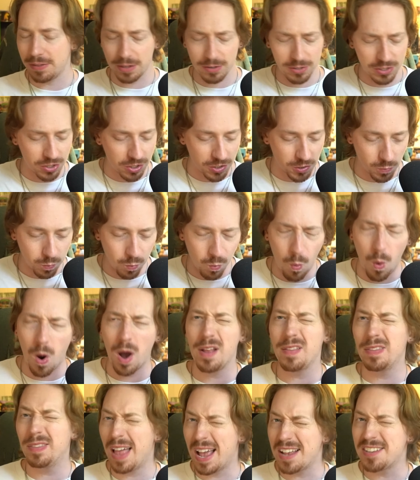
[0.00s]
there's just
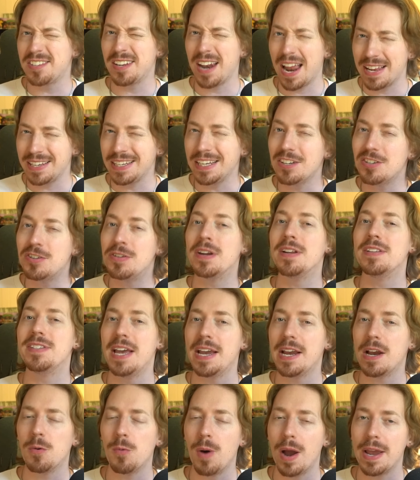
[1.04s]
one lesson I need you to
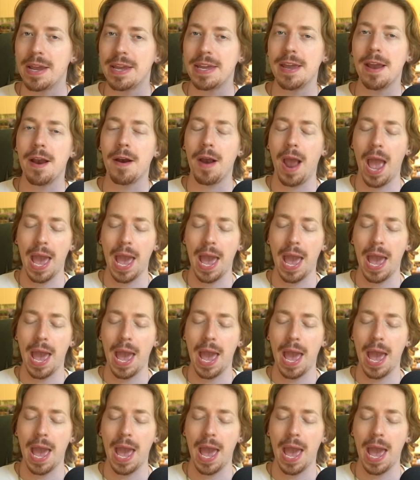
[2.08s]
take away here,